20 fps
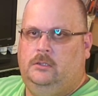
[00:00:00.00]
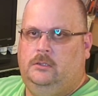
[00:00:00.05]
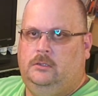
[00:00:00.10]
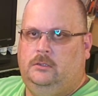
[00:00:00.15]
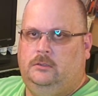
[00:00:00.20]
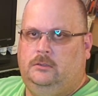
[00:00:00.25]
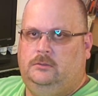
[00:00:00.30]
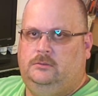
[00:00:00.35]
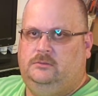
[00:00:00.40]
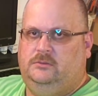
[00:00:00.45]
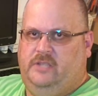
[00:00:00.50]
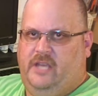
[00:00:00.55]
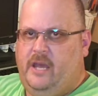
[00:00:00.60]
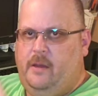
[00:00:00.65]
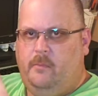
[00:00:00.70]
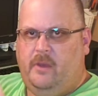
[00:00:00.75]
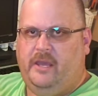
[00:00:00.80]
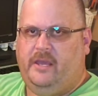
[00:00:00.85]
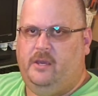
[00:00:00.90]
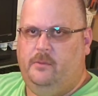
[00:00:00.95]
Yeah, my
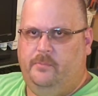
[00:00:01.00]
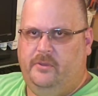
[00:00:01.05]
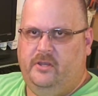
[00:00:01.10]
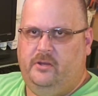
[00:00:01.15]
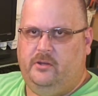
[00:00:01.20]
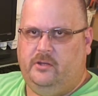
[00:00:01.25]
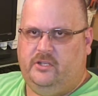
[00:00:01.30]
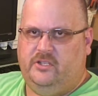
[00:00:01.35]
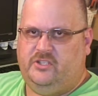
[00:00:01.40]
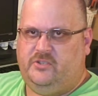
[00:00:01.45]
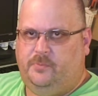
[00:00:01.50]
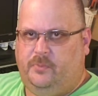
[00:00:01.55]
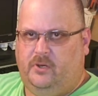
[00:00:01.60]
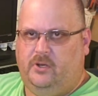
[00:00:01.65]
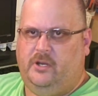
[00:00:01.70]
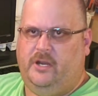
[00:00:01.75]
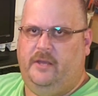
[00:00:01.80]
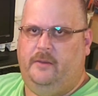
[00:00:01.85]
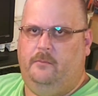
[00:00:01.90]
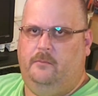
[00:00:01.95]
computer can support it,
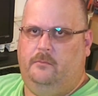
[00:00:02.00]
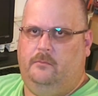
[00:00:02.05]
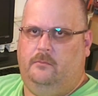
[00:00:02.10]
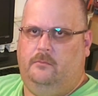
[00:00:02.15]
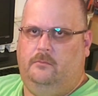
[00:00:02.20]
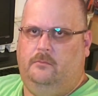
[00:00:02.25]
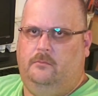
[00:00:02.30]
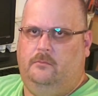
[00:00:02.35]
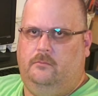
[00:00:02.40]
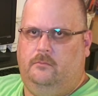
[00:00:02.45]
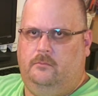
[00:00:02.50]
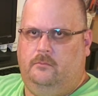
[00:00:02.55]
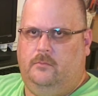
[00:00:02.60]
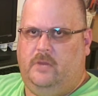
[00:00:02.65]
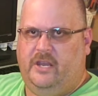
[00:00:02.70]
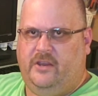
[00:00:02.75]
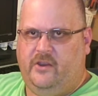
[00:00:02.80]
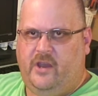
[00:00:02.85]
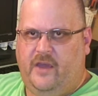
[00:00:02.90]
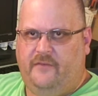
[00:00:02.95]
my
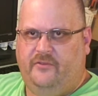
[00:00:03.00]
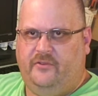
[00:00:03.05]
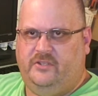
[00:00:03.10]
graphics